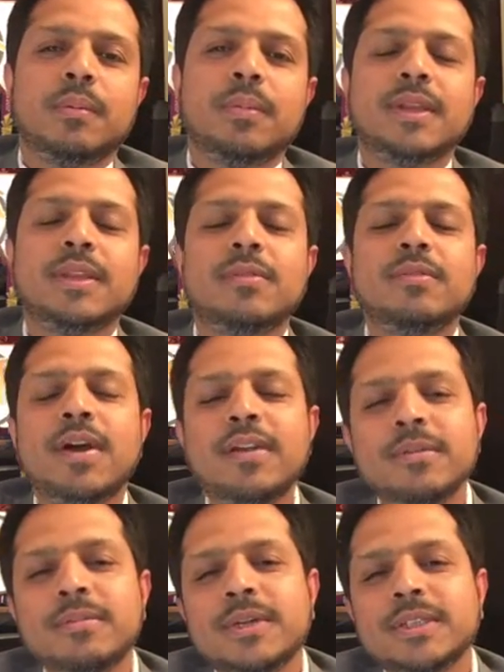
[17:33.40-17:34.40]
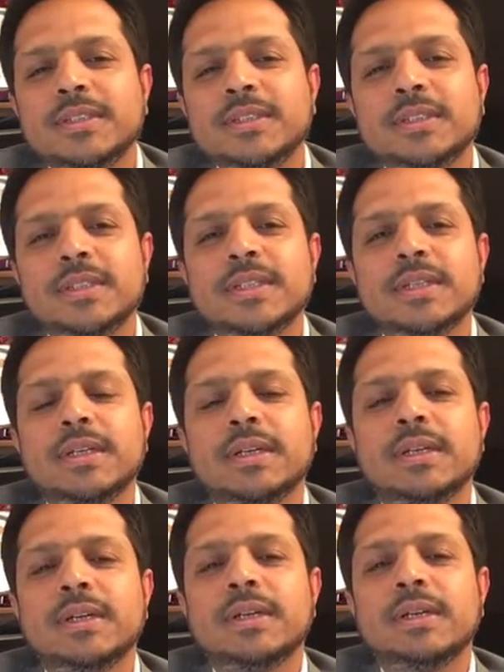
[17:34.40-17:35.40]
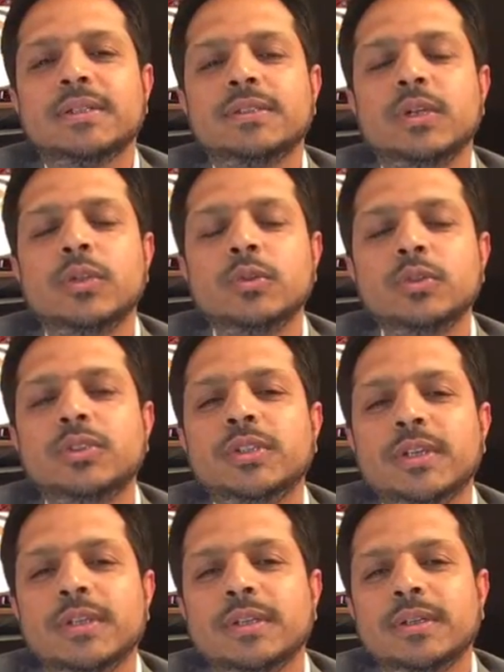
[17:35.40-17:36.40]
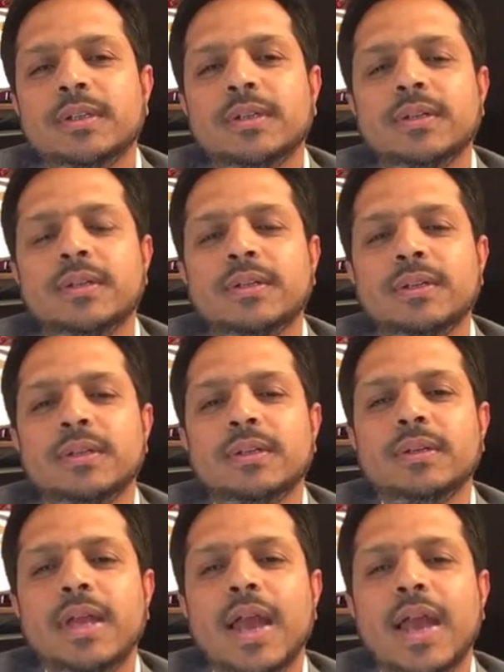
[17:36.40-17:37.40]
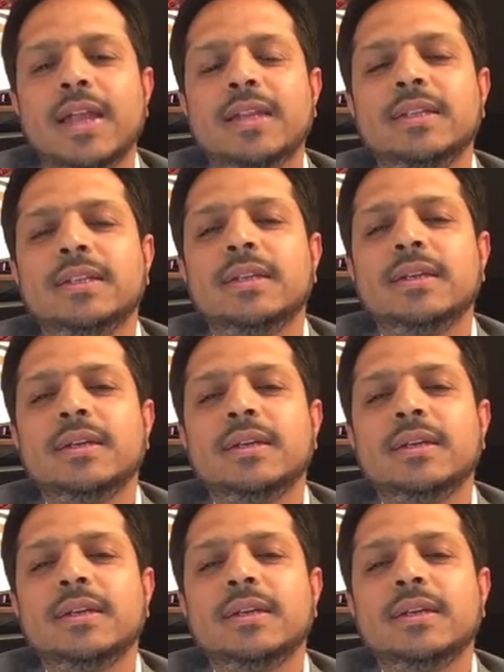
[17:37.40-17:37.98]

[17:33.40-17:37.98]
But the very much solution and